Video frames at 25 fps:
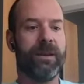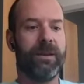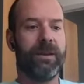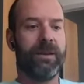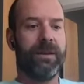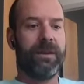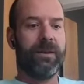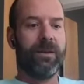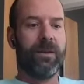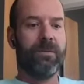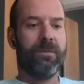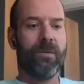
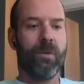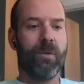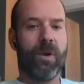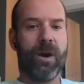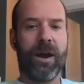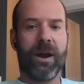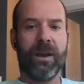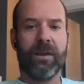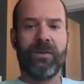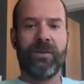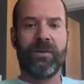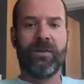in
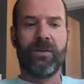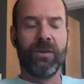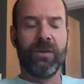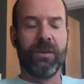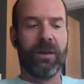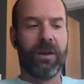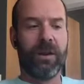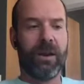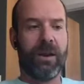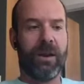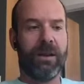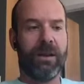Overwatch
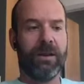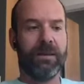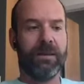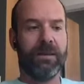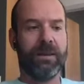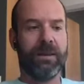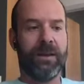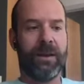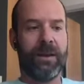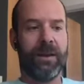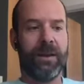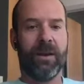
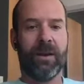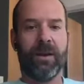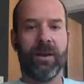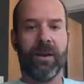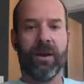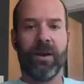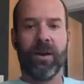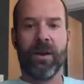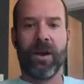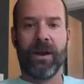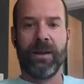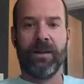League, our
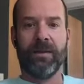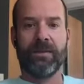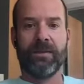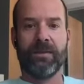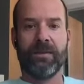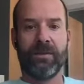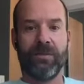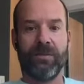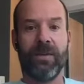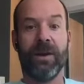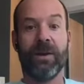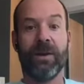audience
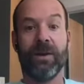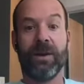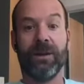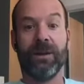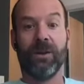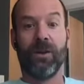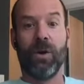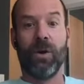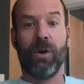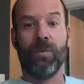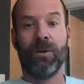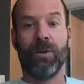is very
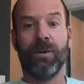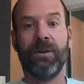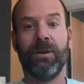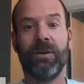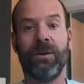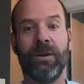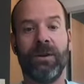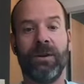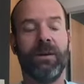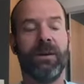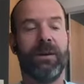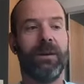global.
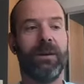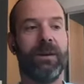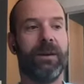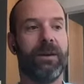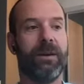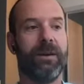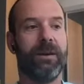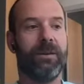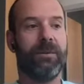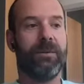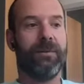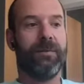
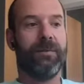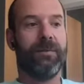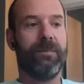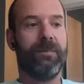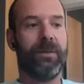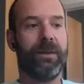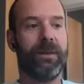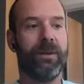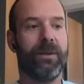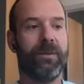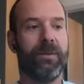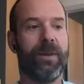
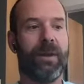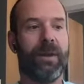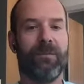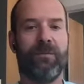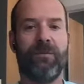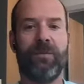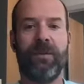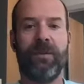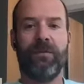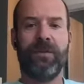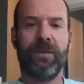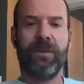
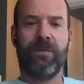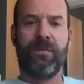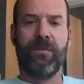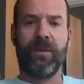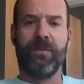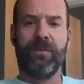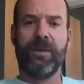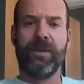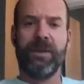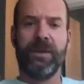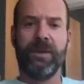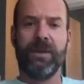About
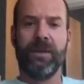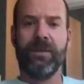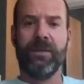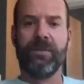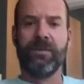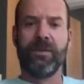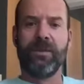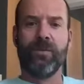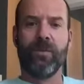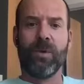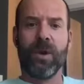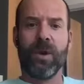50-50
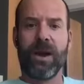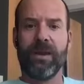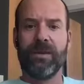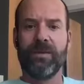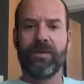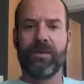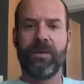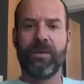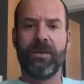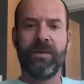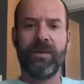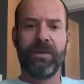East and
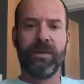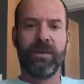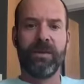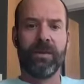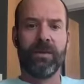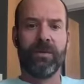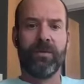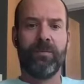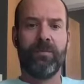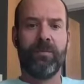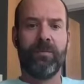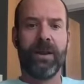West,
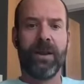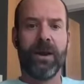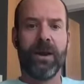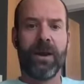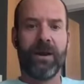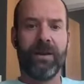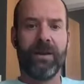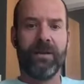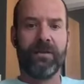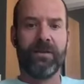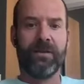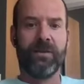big
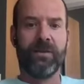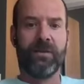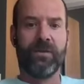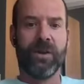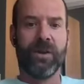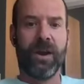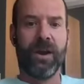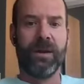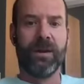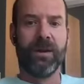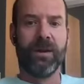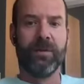audience in
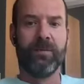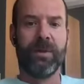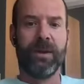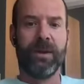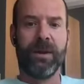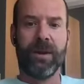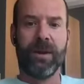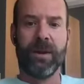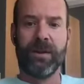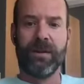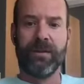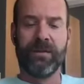China,
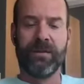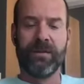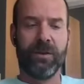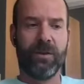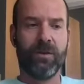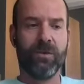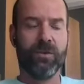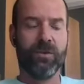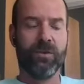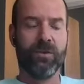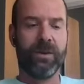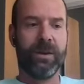big audience in
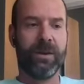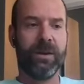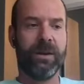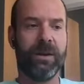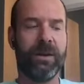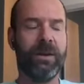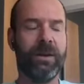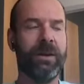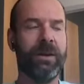Korea.